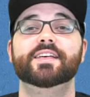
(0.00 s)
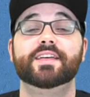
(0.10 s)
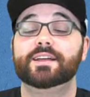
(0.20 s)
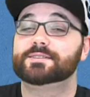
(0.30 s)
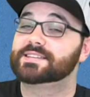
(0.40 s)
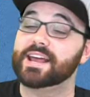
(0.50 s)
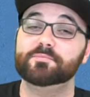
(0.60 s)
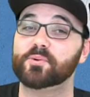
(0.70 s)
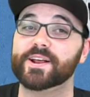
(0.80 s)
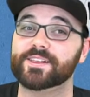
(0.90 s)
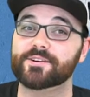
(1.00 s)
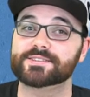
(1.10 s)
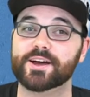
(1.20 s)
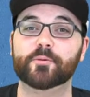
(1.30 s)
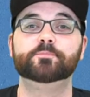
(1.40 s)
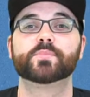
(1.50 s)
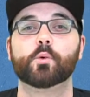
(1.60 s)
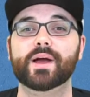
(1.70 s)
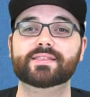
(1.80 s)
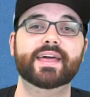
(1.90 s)
It's getting pretty close though,
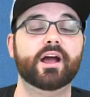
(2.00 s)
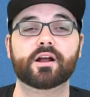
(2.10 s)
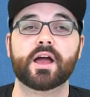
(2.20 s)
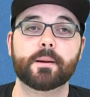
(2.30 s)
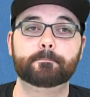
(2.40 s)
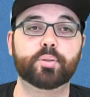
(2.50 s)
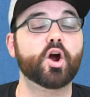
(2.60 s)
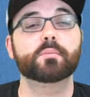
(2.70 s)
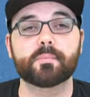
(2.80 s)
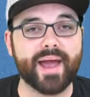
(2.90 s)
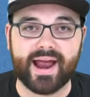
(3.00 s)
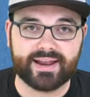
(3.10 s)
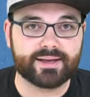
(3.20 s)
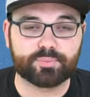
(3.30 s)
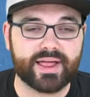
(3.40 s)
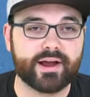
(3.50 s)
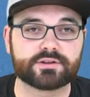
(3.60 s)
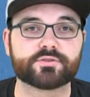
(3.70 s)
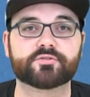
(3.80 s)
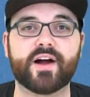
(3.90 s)
when their permabanning
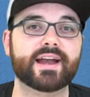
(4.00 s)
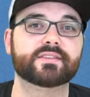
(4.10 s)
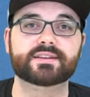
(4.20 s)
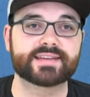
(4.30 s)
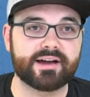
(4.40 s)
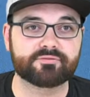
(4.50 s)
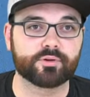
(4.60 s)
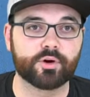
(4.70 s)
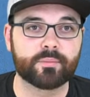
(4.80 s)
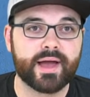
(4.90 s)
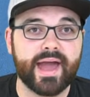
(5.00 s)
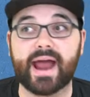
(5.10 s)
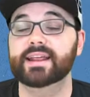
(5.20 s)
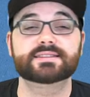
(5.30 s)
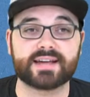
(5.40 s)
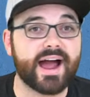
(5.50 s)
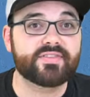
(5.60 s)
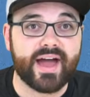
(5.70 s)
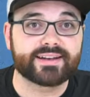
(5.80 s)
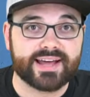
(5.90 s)
players were finding the dev room, and inside
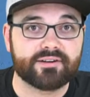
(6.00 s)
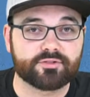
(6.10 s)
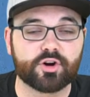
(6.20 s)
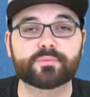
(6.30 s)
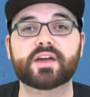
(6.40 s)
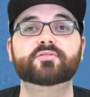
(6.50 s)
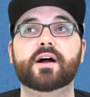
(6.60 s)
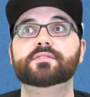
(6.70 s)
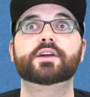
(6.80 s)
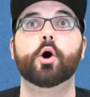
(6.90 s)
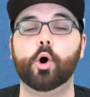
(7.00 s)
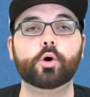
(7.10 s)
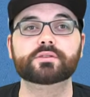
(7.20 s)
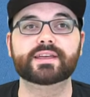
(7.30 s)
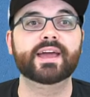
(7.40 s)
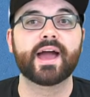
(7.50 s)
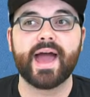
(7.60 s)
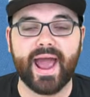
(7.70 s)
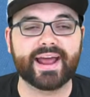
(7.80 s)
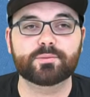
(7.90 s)
that dev room, they found the only
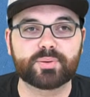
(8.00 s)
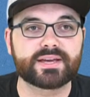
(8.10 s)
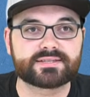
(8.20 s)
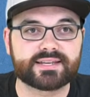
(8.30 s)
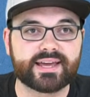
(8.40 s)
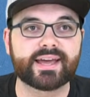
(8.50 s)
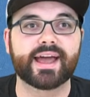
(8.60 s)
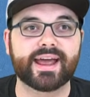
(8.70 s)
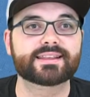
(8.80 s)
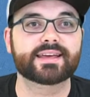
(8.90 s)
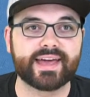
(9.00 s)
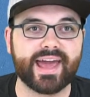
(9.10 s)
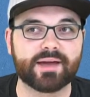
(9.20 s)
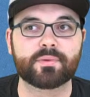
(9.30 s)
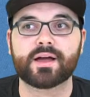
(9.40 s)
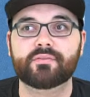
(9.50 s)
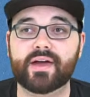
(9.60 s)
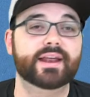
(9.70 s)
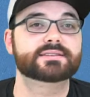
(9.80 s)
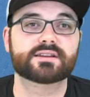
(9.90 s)
NPC in the game
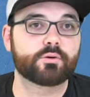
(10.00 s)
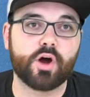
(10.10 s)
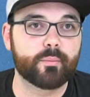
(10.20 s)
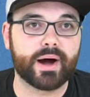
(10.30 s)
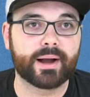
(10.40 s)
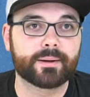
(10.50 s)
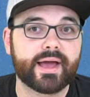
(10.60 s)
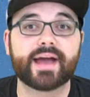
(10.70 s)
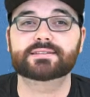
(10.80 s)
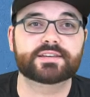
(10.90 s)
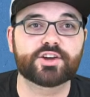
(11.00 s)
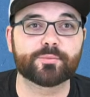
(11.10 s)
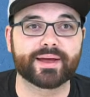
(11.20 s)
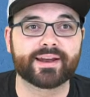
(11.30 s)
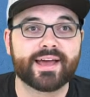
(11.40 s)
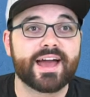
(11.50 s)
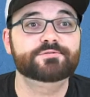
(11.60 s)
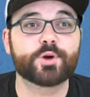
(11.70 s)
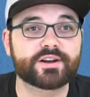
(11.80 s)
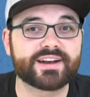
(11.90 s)
that isn't a robot. It's a human.
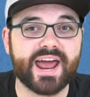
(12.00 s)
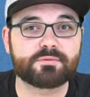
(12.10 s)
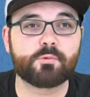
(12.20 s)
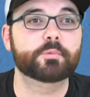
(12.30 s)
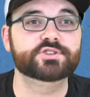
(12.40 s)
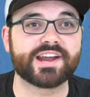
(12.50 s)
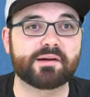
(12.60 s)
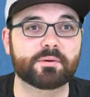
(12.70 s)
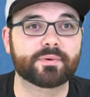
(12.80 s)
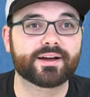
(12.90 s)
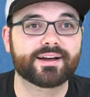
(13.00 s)
If you had to name him, what would you name him?